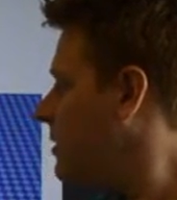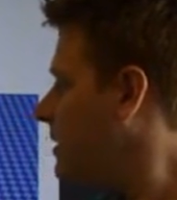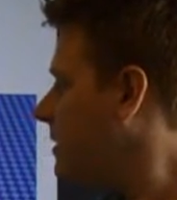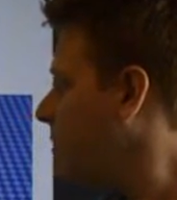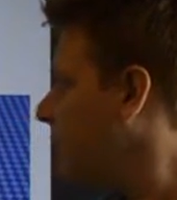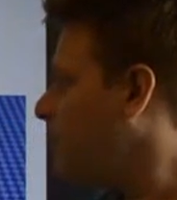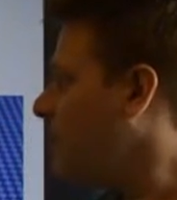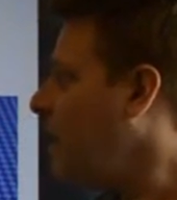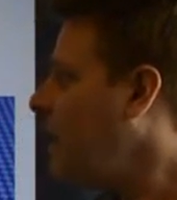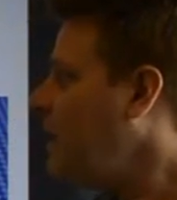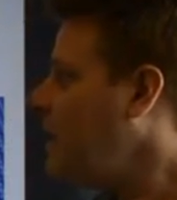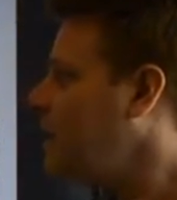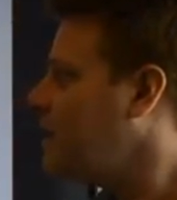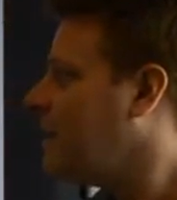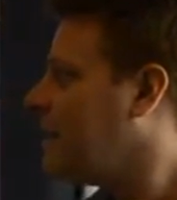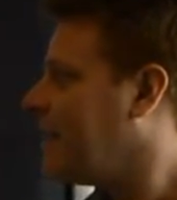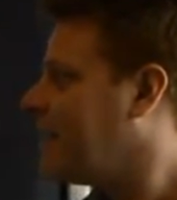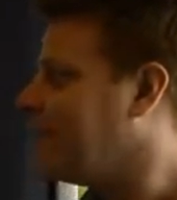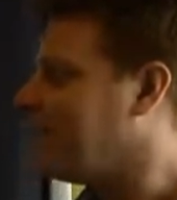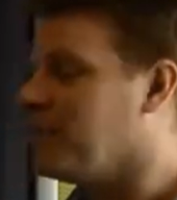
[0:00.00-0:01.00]
to me
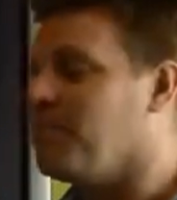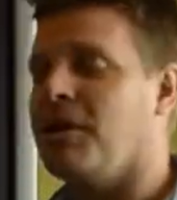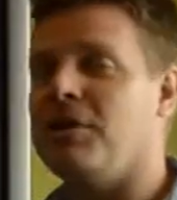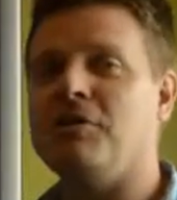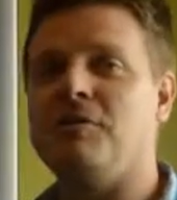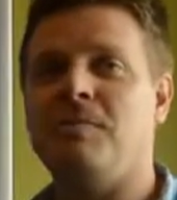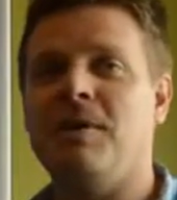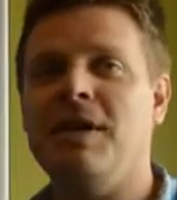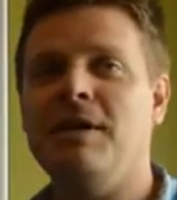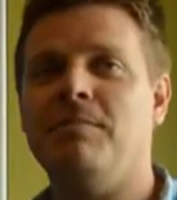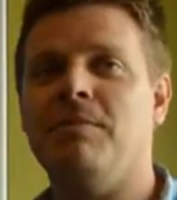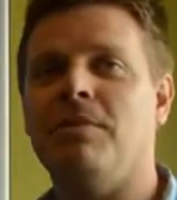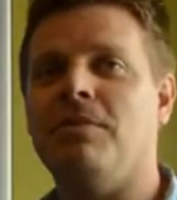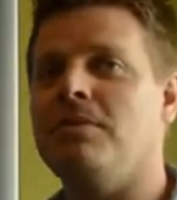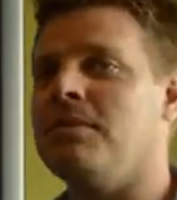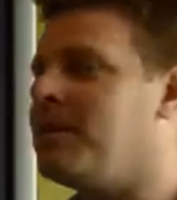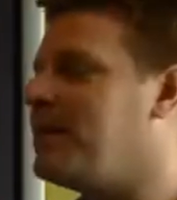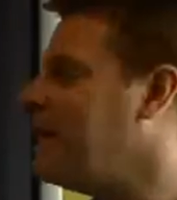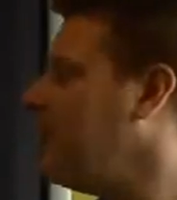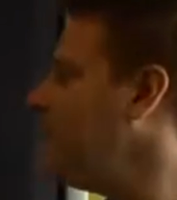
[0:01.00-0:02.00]
and to most
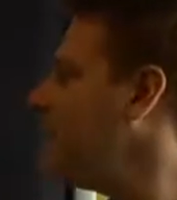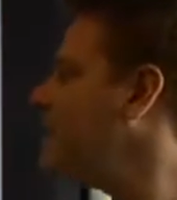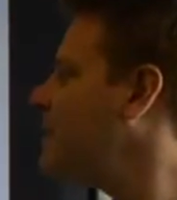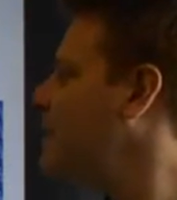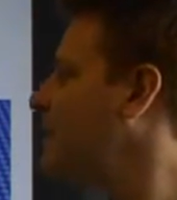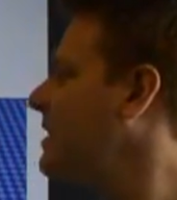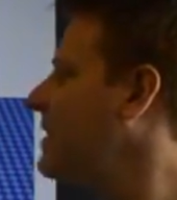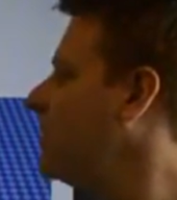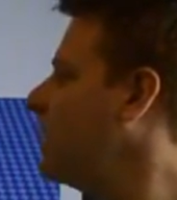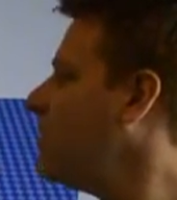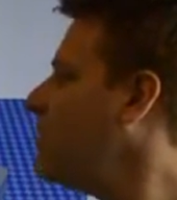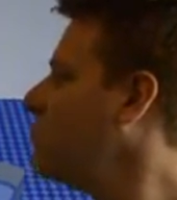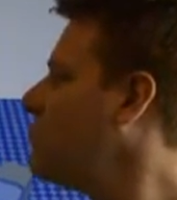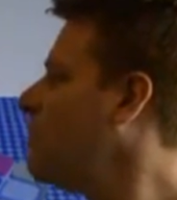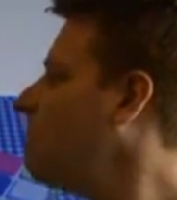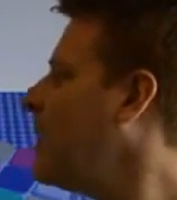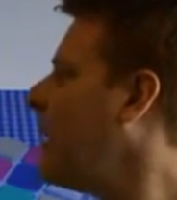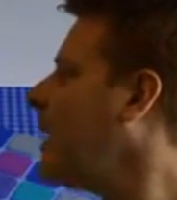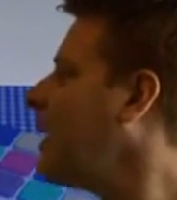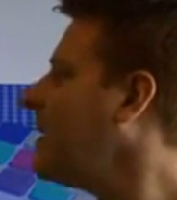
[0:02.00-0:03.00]
people, this still
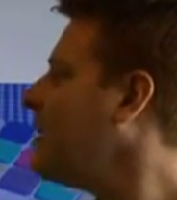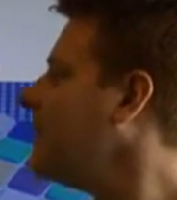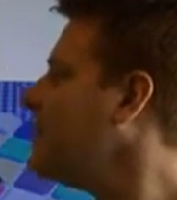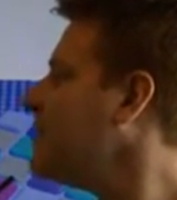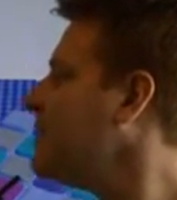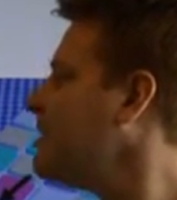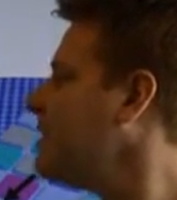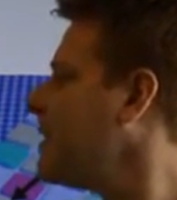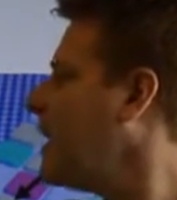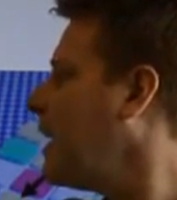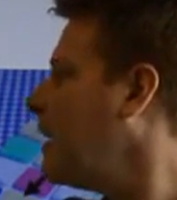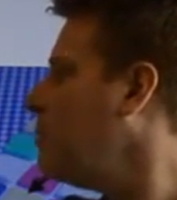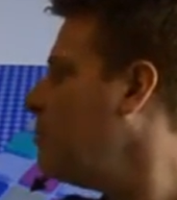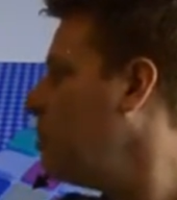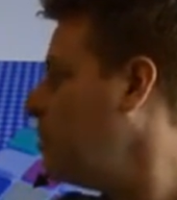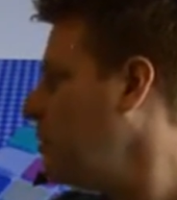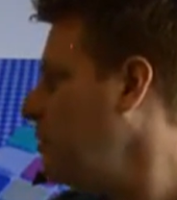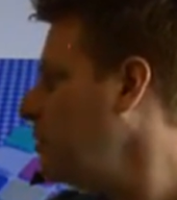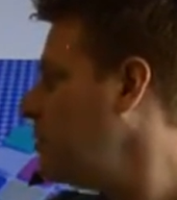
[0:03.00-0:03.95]
remains a blue